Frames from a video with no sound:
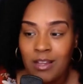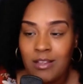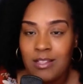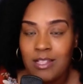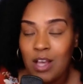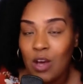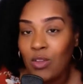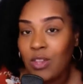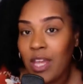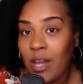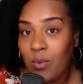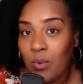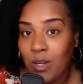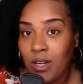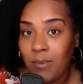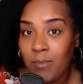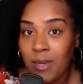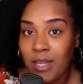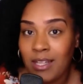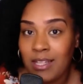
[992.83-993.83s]
So there would
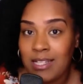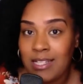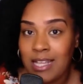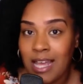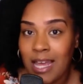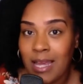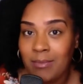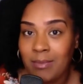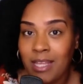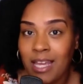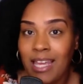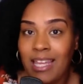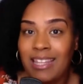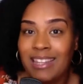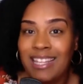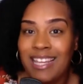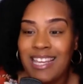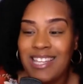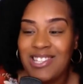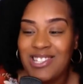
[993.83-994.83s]
have been the same thing.
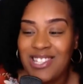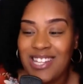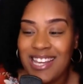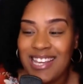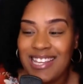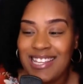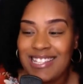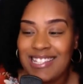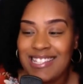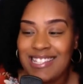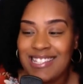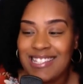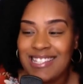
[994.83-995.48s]
Let's just